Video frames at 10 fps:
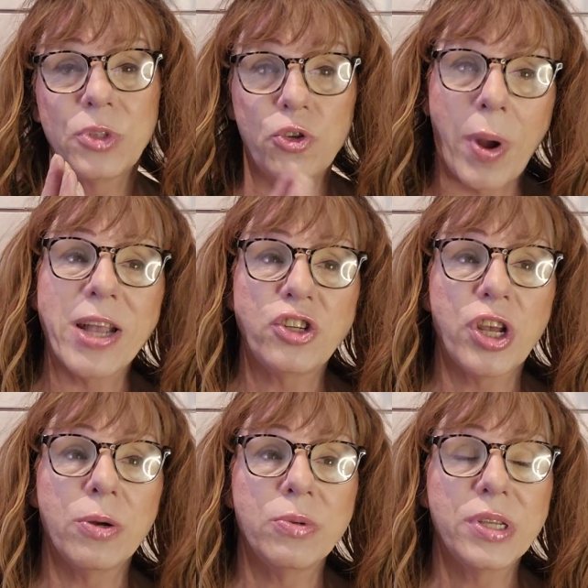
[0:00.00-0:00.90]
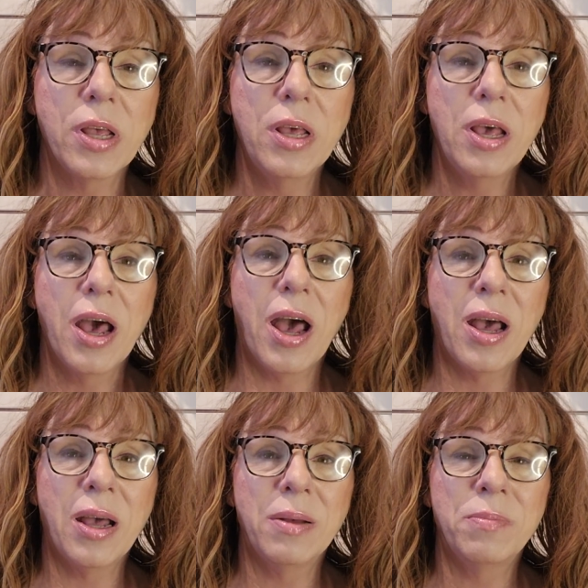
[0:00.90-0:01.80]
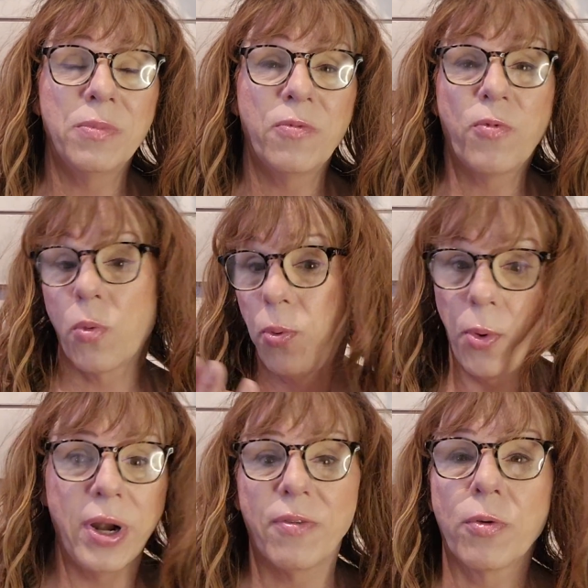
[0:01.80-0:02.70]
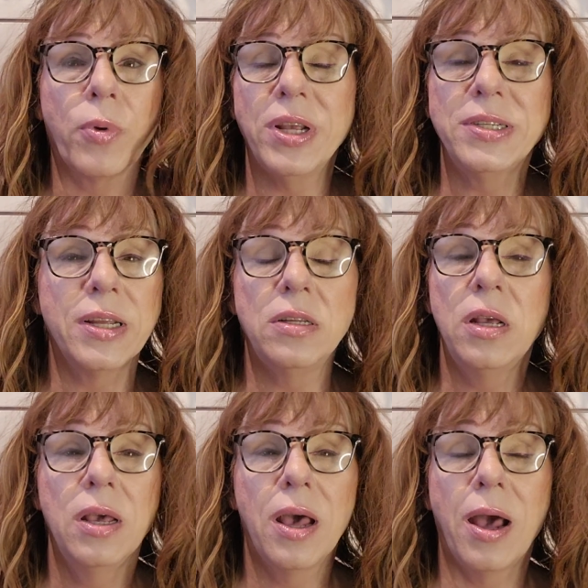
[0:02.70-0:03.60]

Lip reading: drag shows for whatever reason.